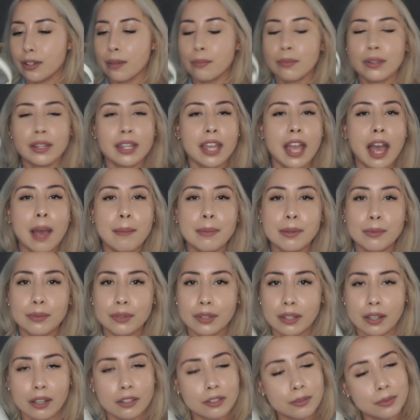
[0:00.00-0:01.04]
I'm really happy with
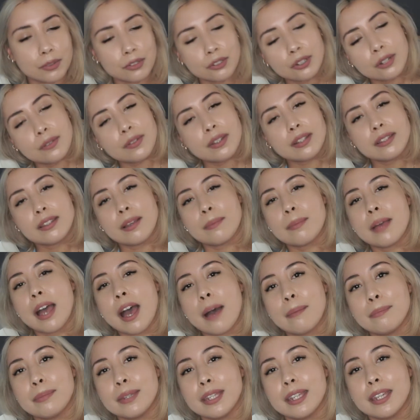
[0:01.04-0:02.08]
the customer service. I'm
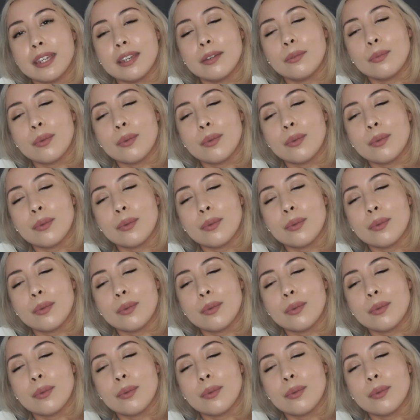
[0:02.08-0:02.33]
happy